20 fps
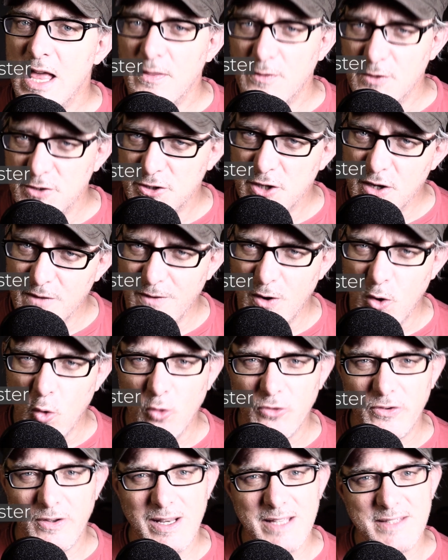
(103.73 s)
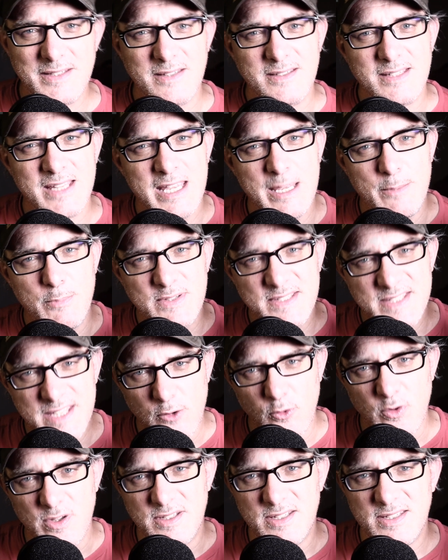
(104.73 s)
The server also lets us keep
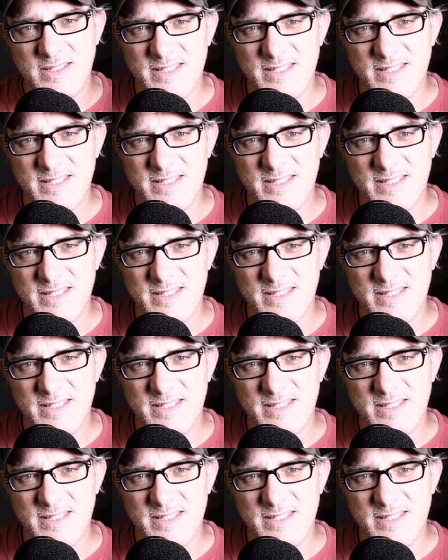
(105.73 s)
secrets